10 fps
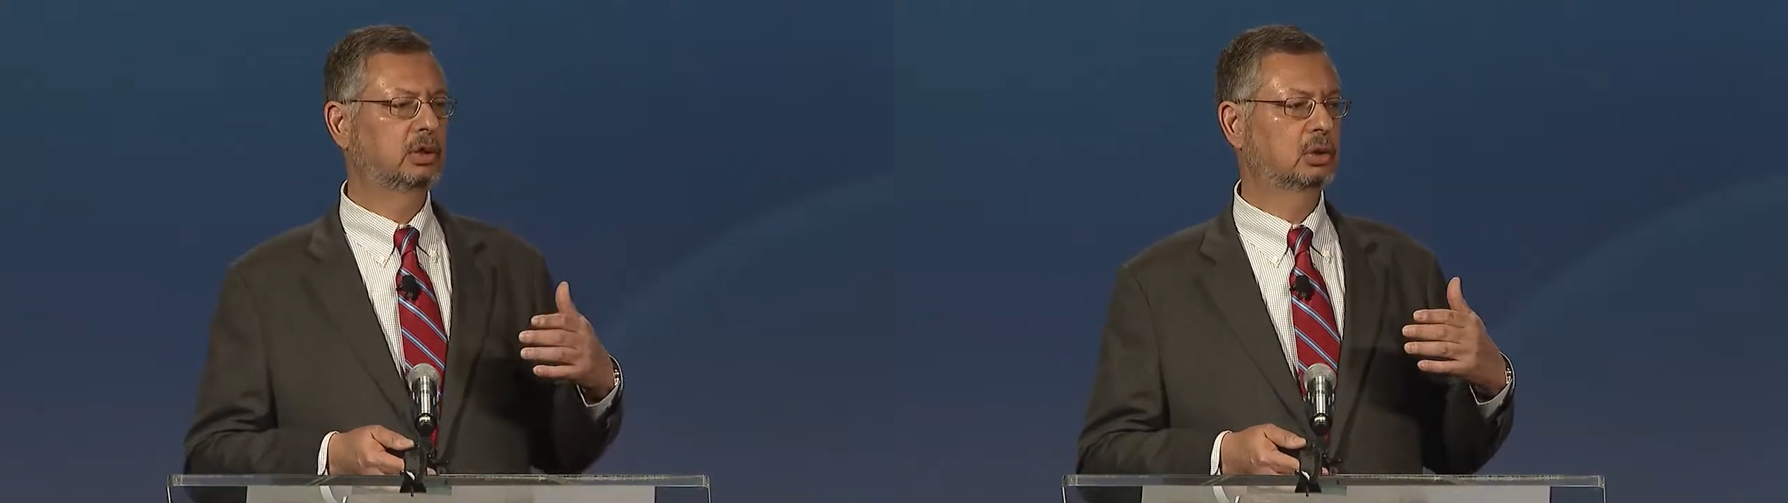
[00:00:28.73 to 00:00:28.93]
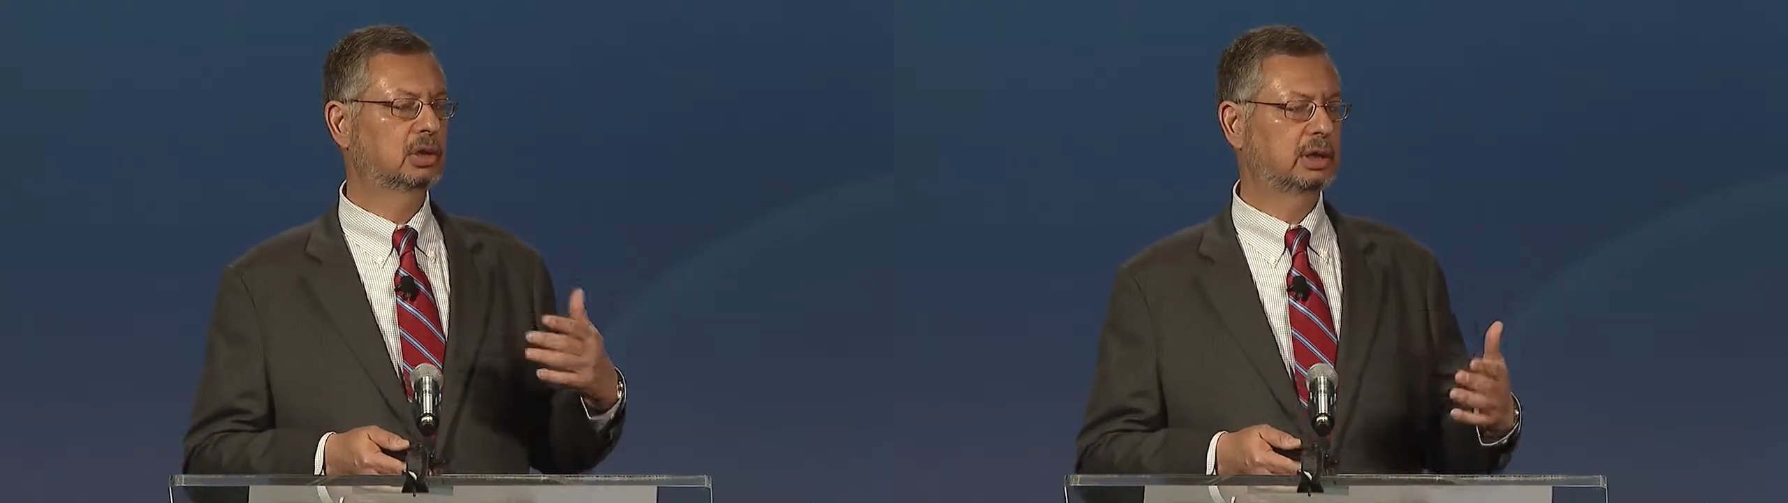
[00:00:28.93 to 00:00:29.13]

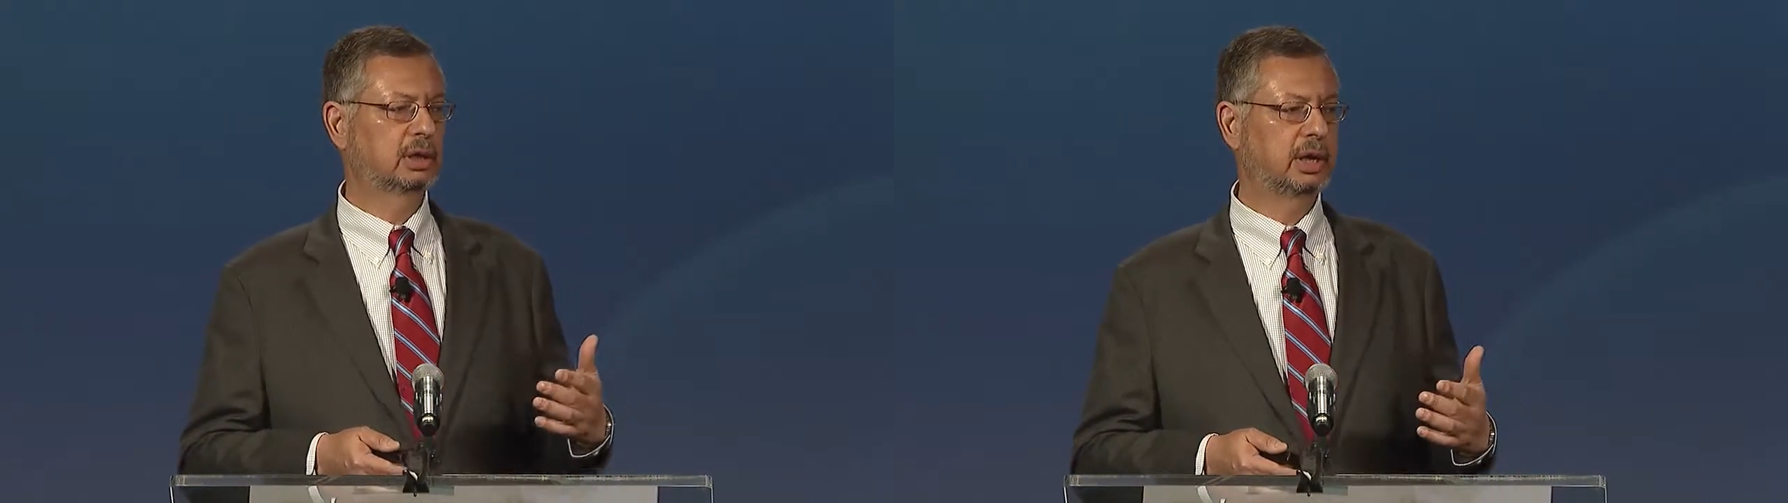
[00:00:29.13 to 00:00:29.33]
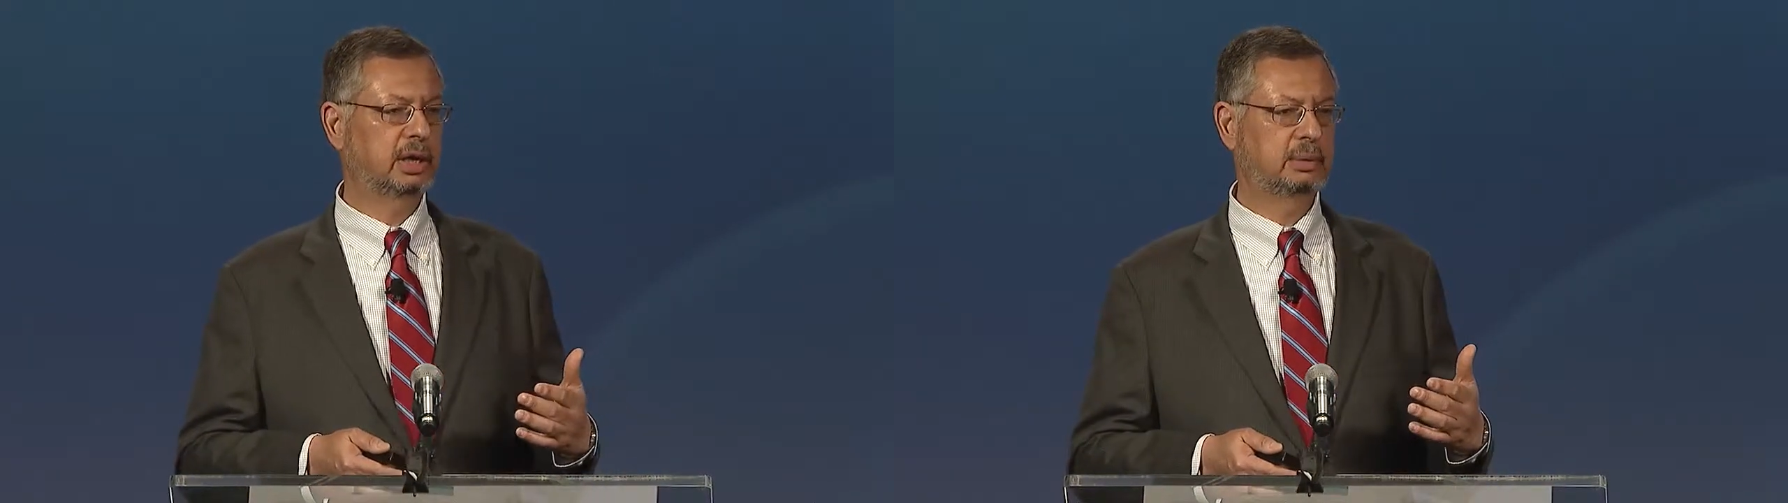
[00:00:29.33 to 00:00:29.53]
you look at a
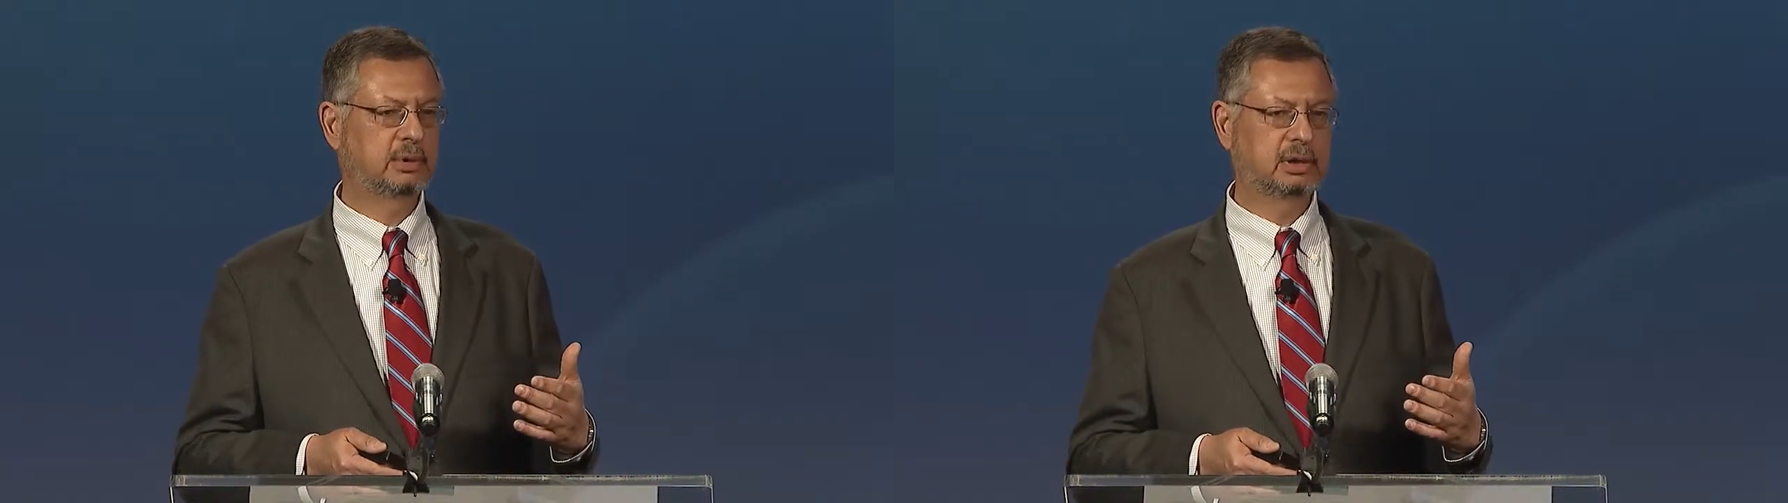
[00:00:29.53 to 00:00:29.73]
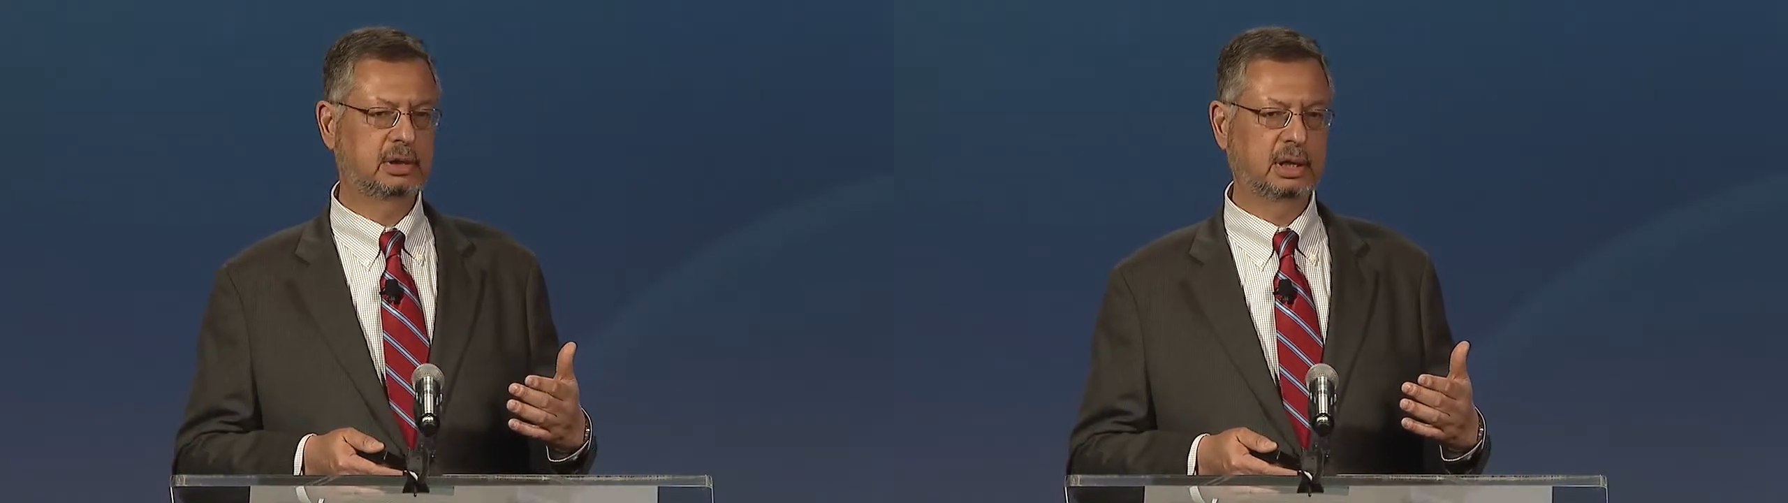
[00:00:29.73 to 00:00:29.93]

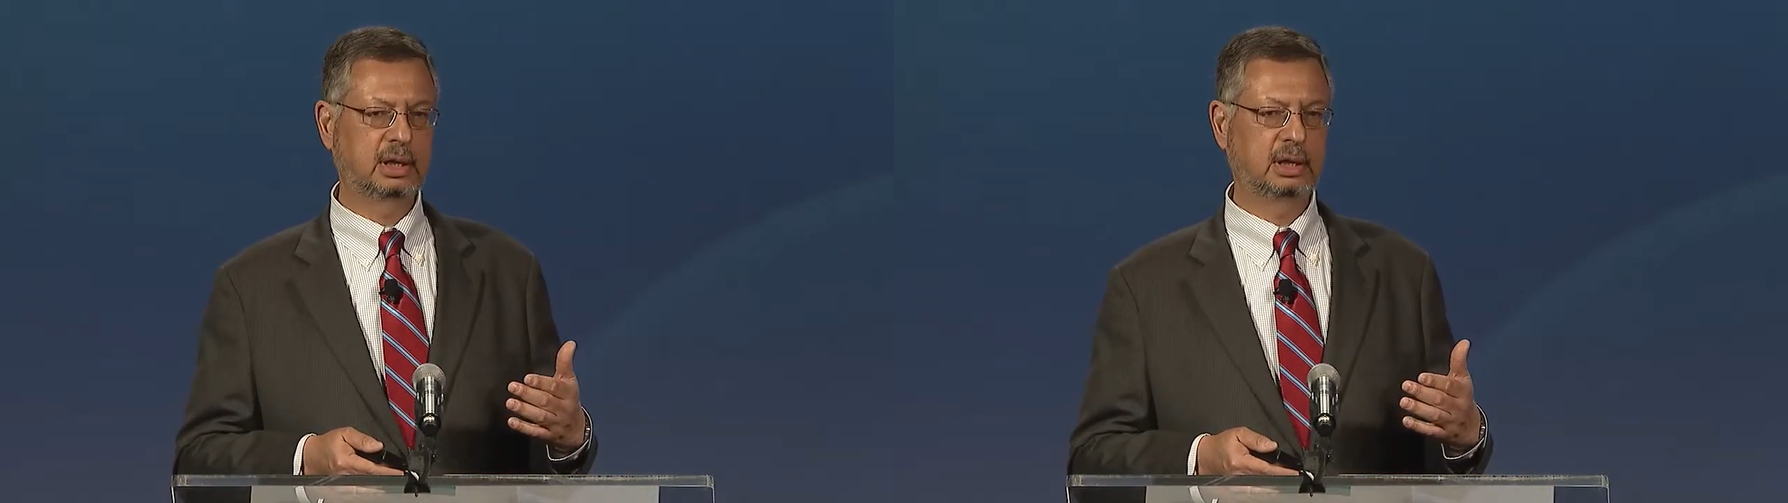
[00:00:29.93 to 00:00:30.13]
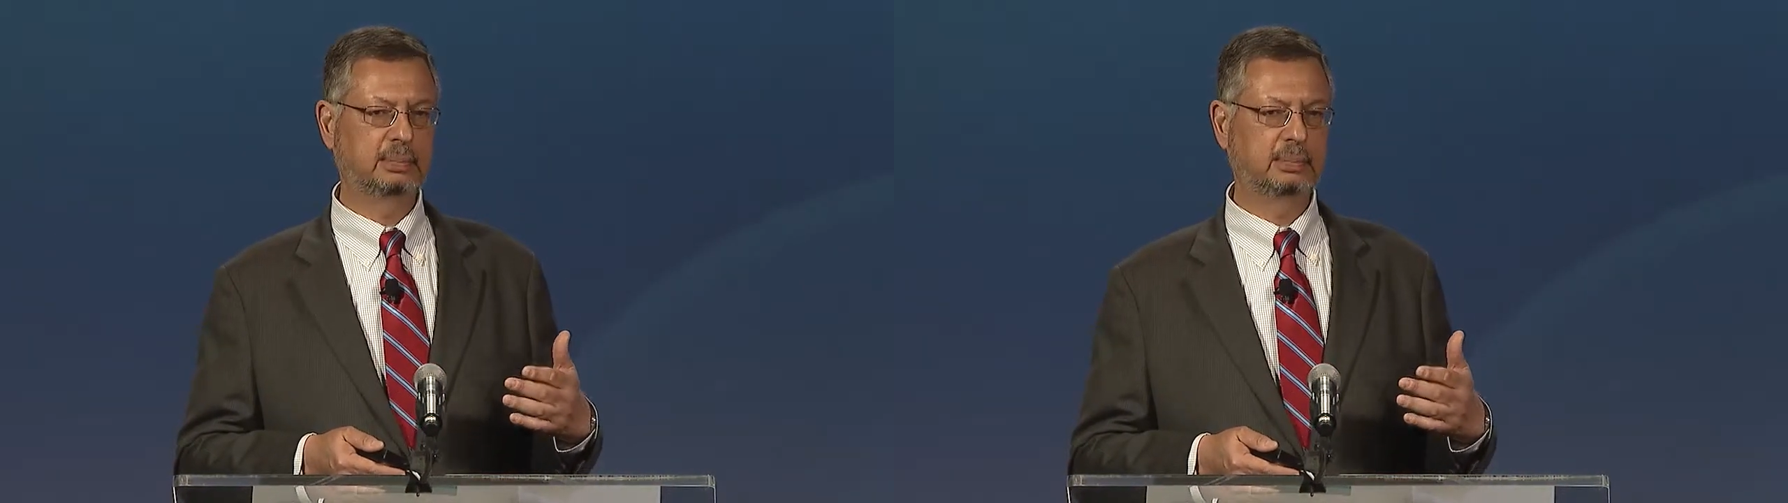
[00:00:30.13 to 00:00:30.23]
ladybird deed,